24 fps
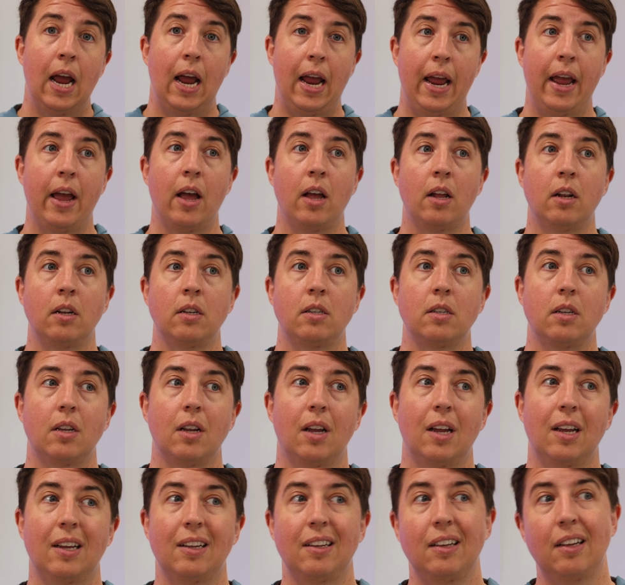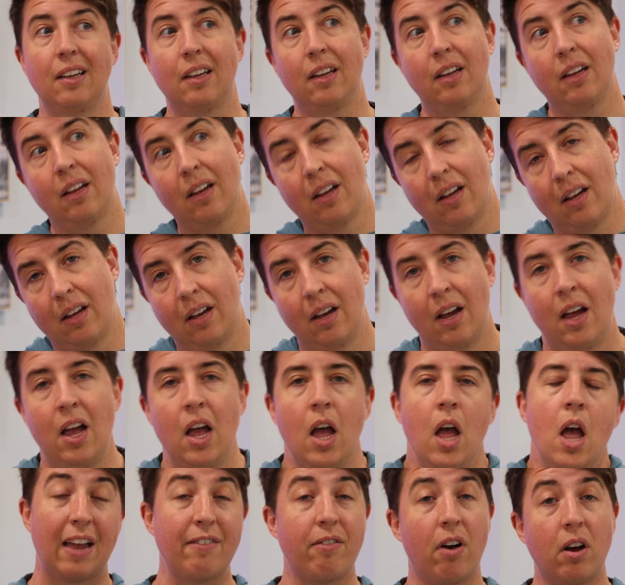And
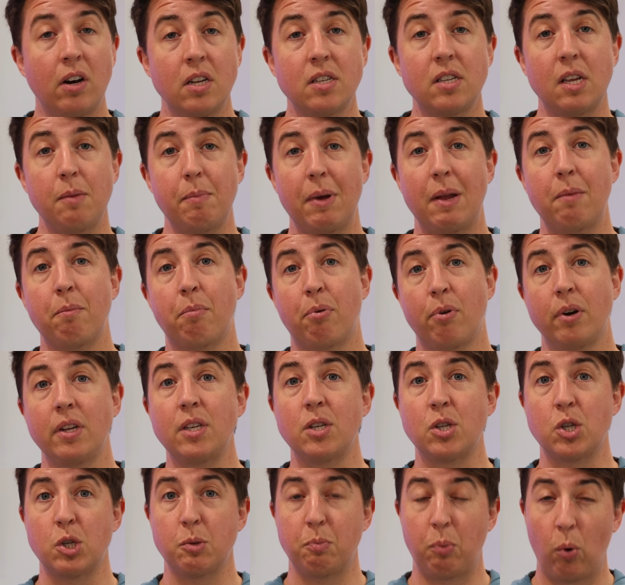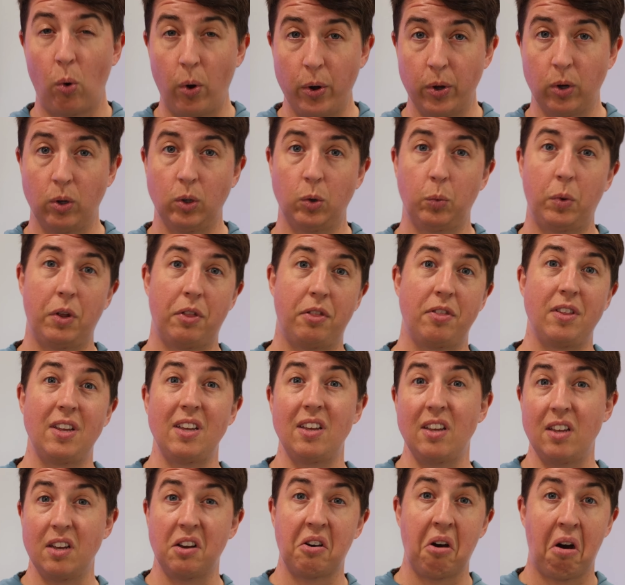I've honestly been pretty spoiled with the
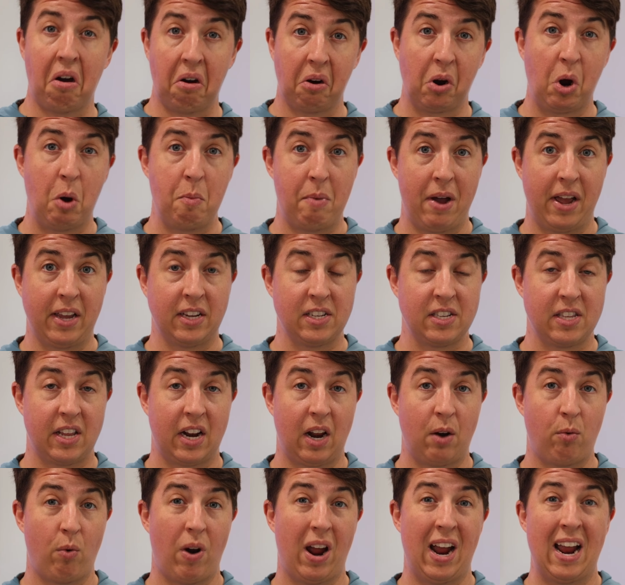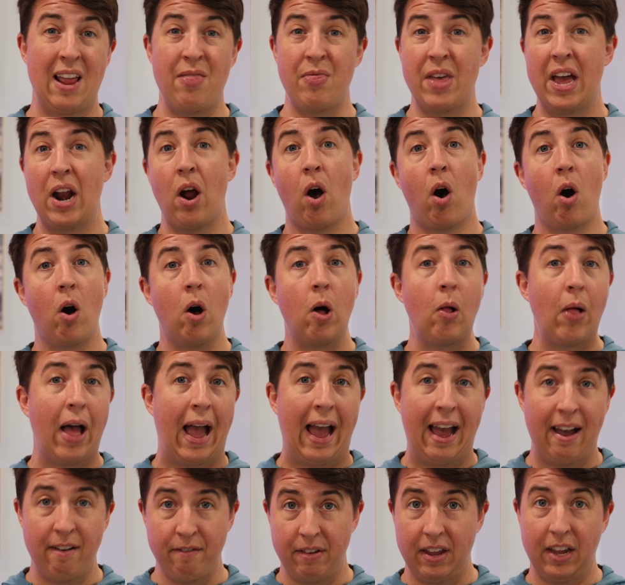e-cargo bikes that I ride that all
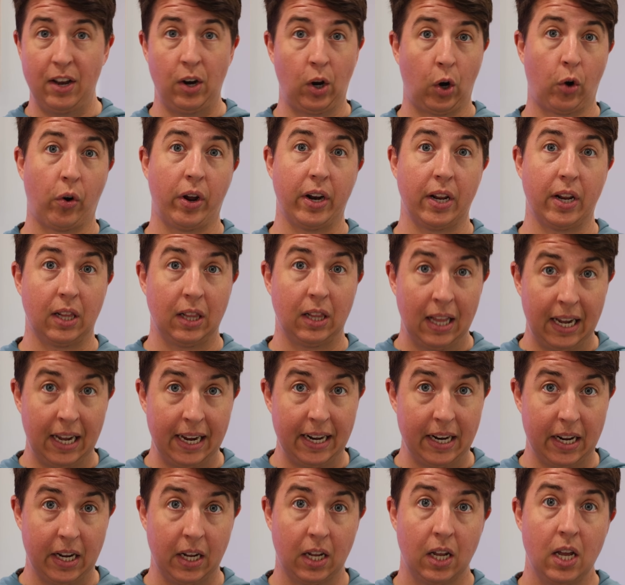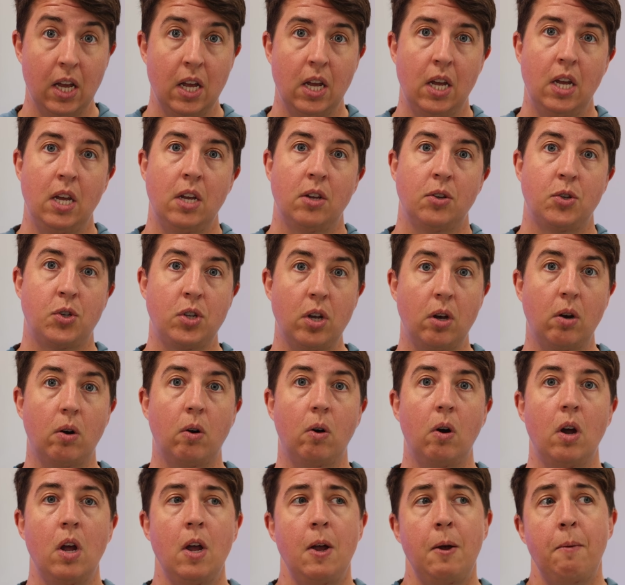have integrated lighting.
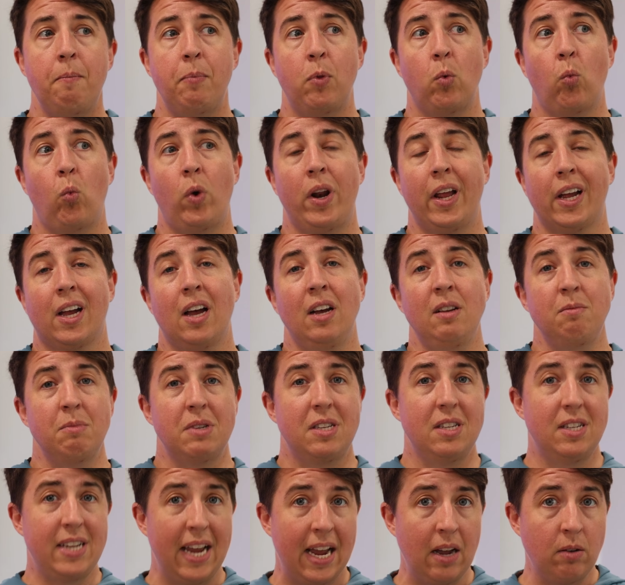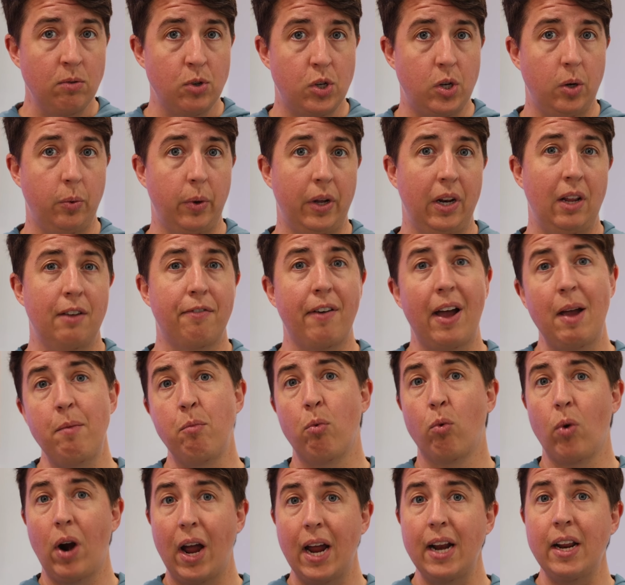So when it comes down to it, if I'm
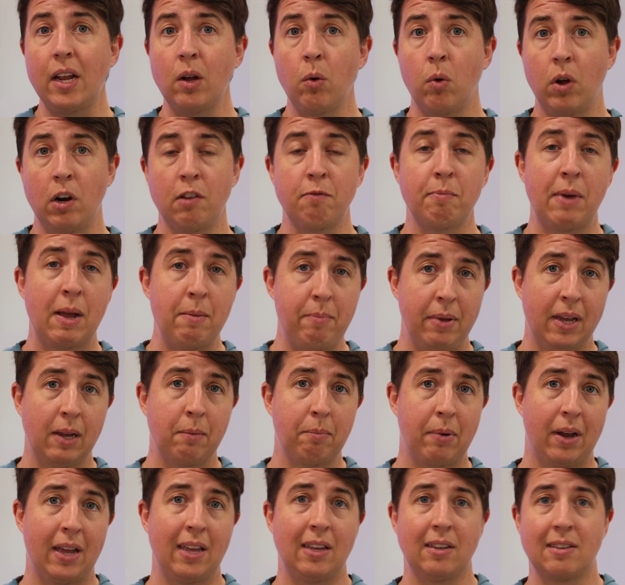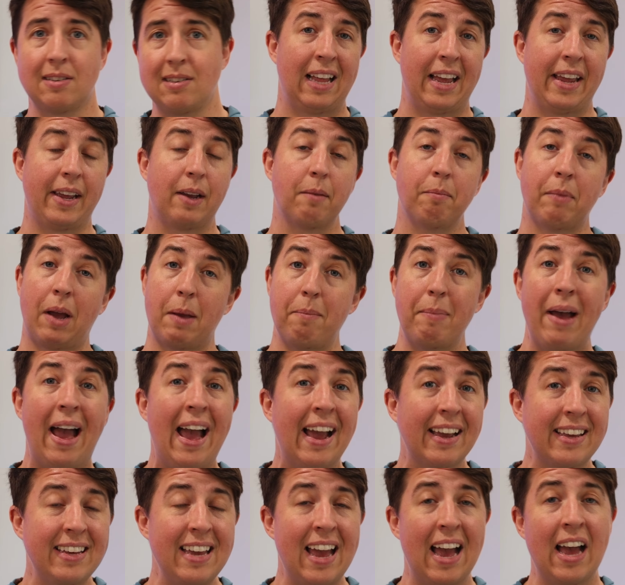riding one of my big bikes like my
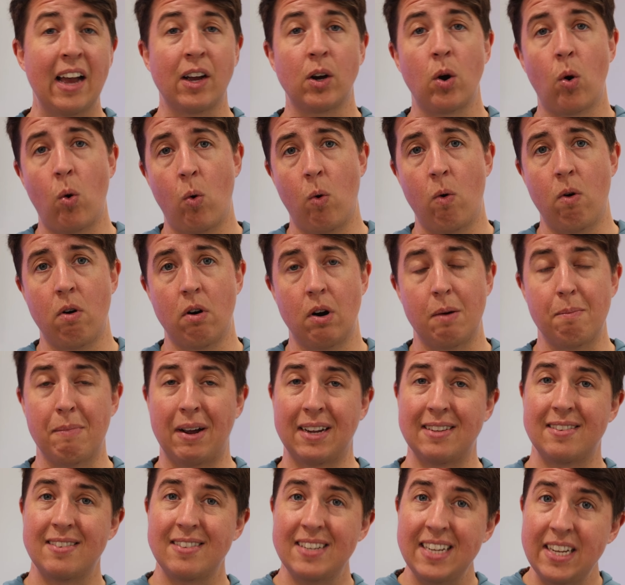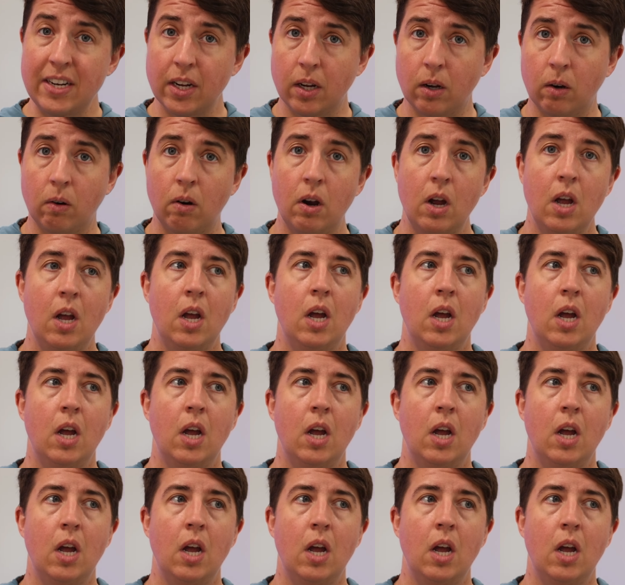Pack Yak or my Cedo,